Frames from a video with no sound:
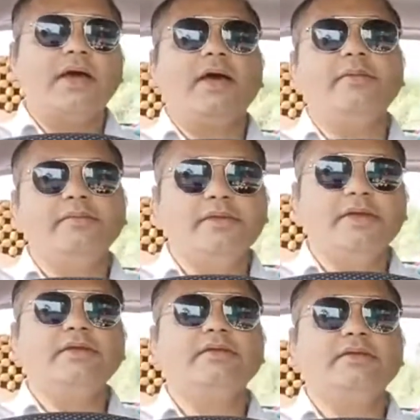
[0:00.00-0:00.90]
I am
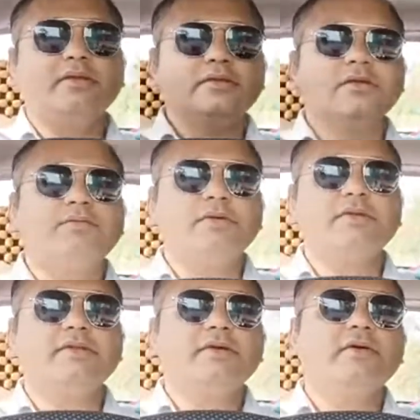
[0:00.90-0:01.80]
saying just not for
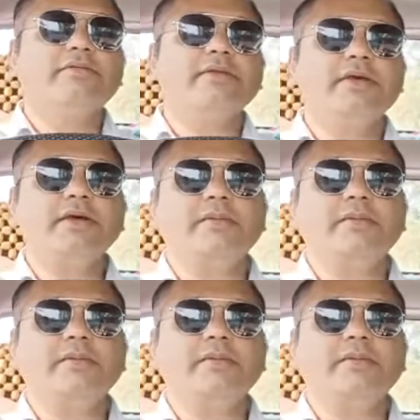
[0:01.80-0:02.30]
the sake of saying,